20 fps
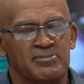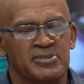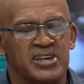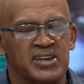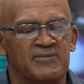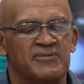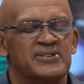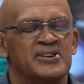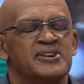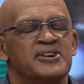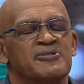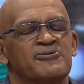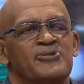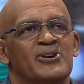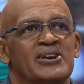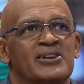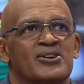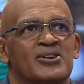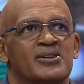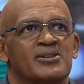given the
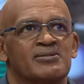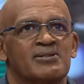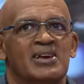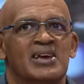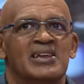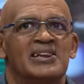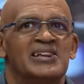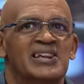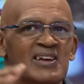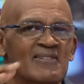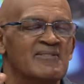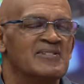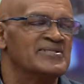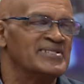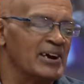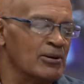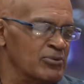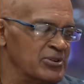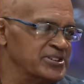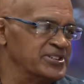different
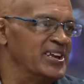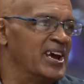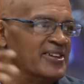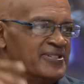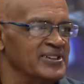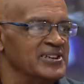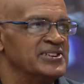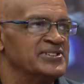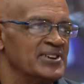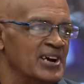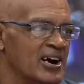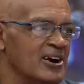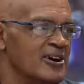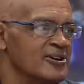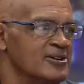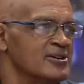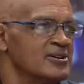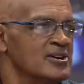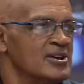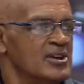levels at which the athletes
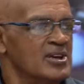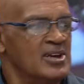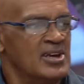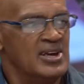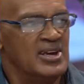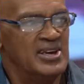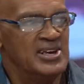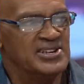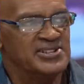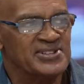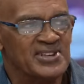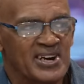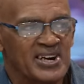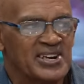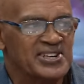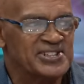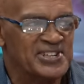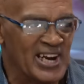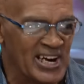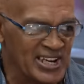are, it's not
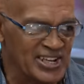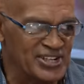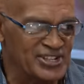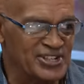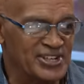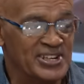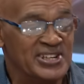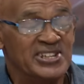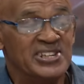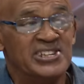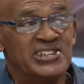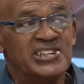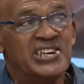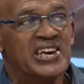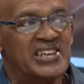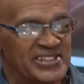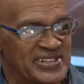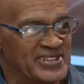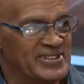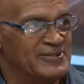a challenge
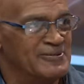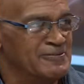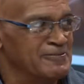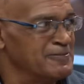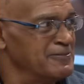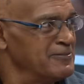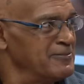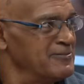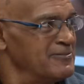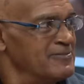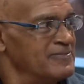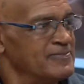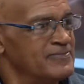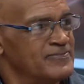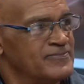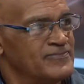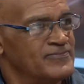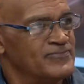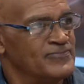yet. Okay.